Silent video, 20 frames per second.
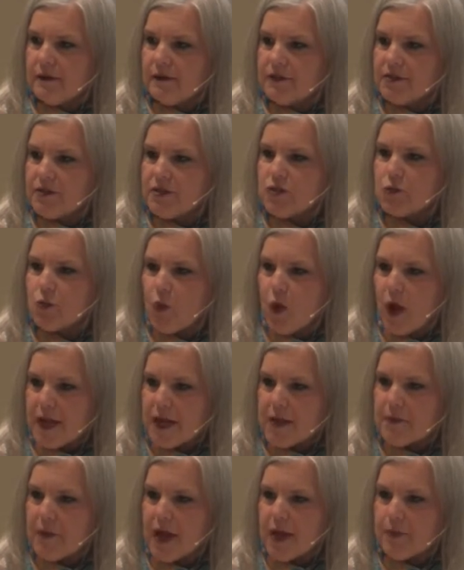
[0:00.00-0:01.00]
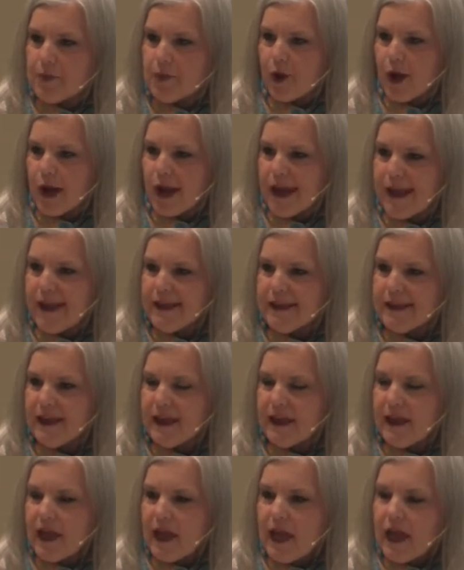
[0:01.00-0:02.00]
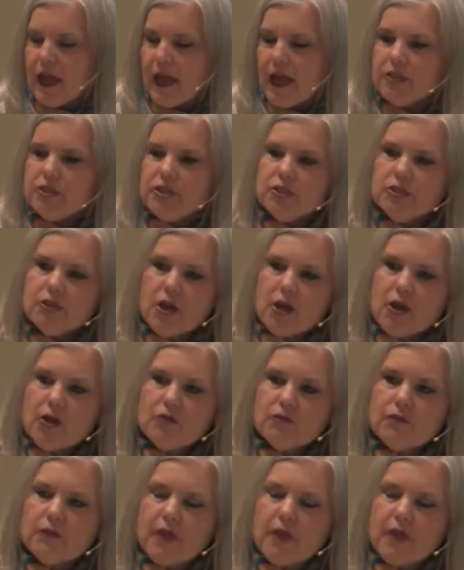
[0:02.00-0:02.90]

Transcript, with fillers: Just what am I praying? And do you know